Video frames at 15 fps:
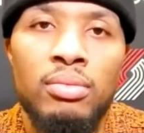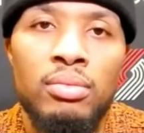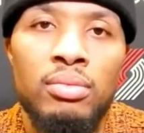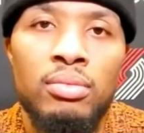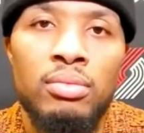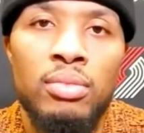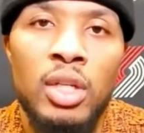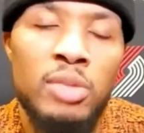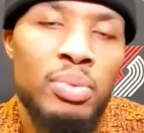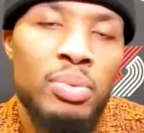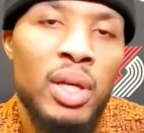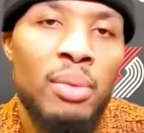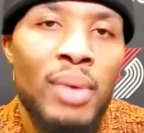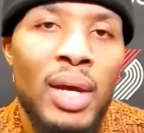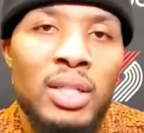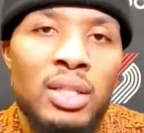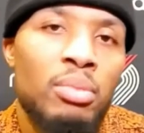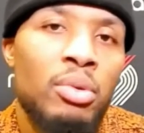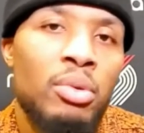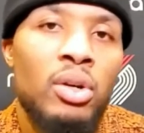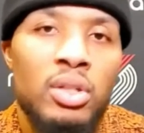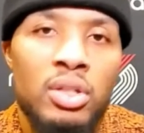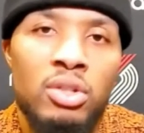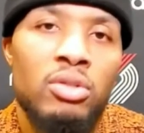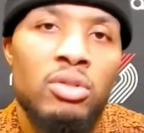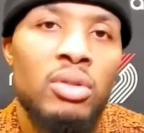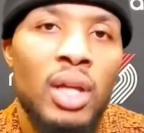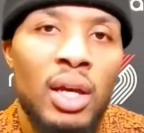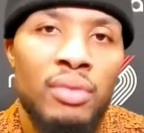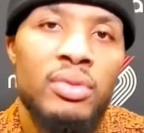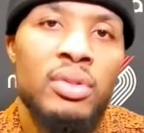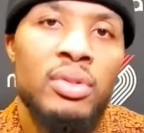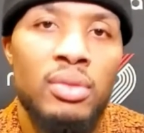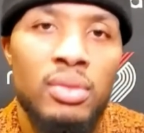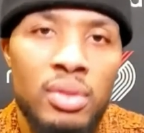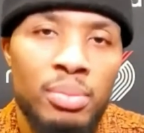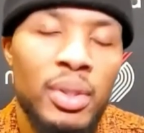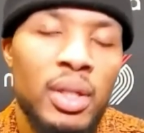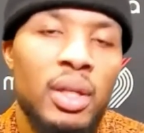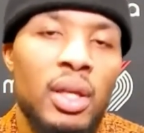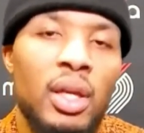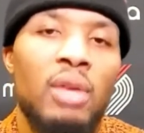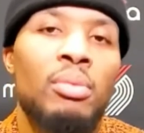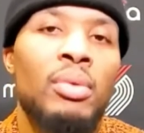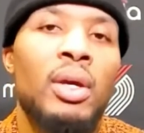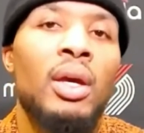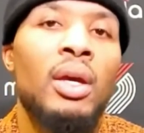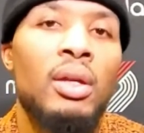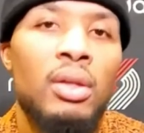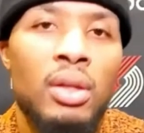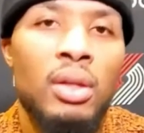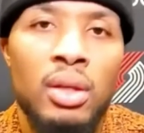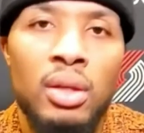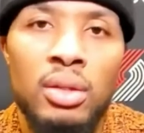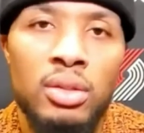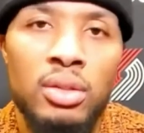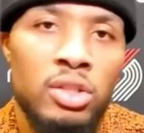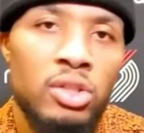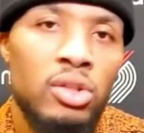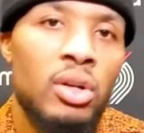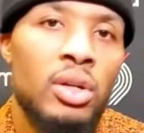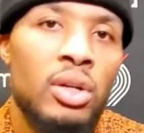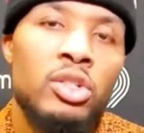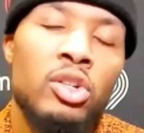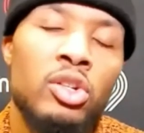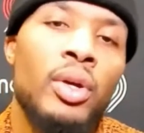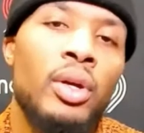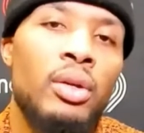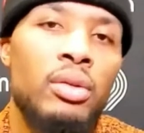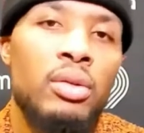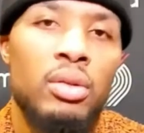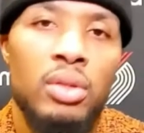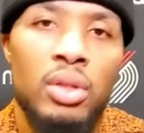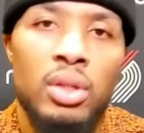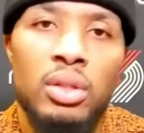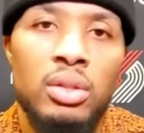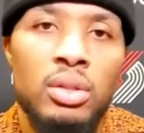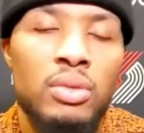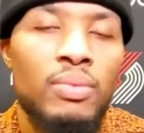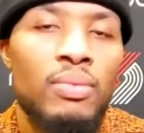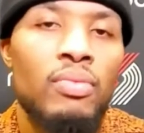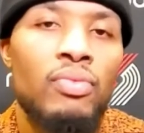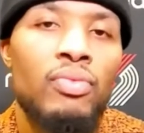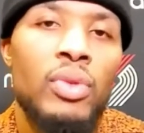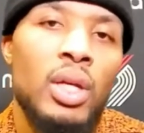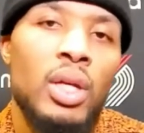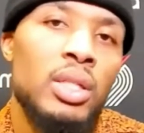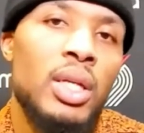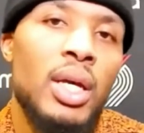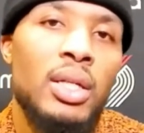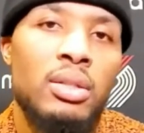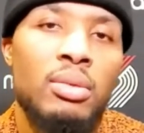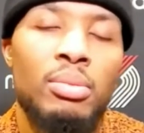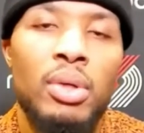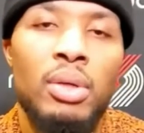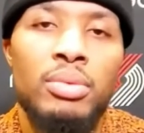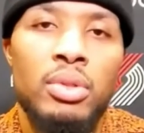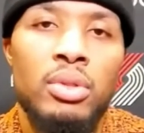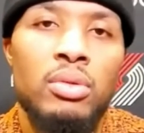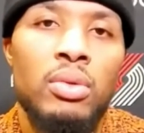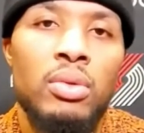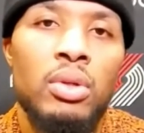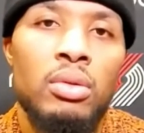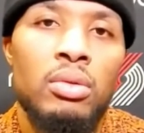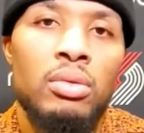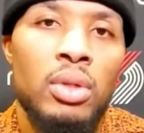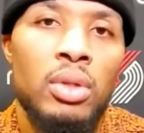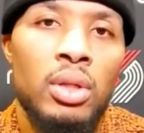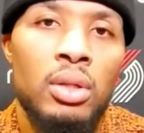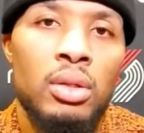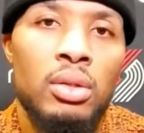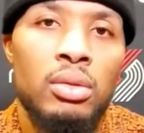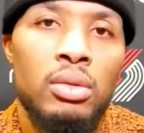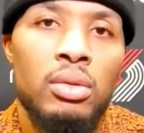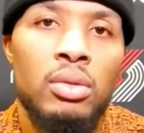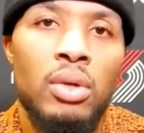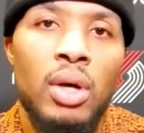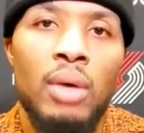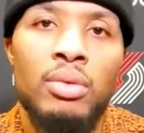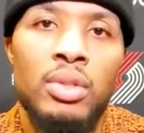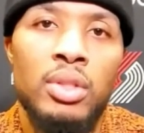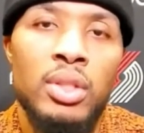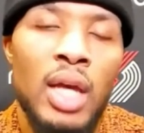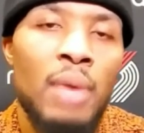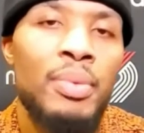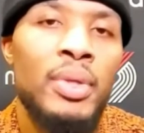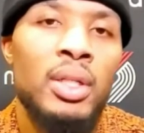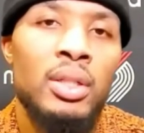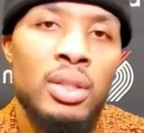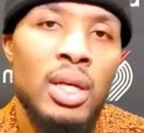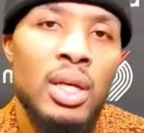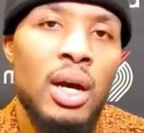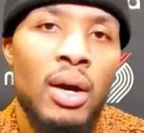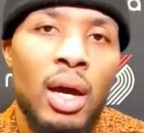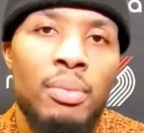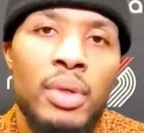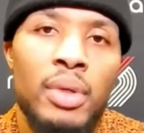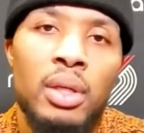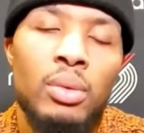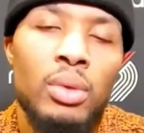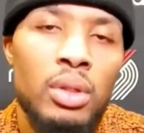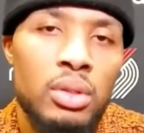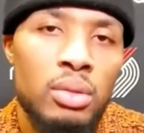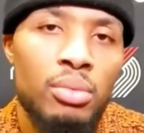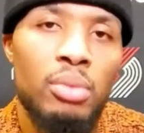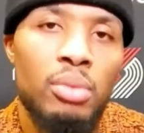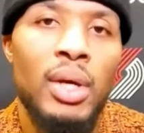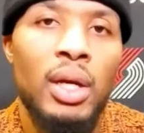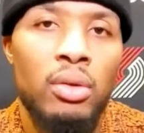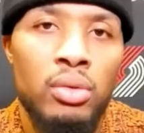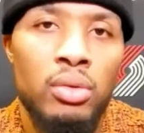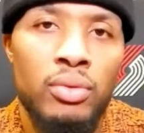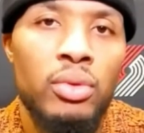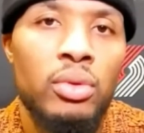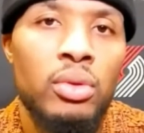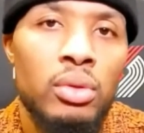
he's played basketball his whole life to be in the NBA and to start his career. You know, he's had some bumps in the road, and, you know, I was just happy to see how happy he was to be back on the floor.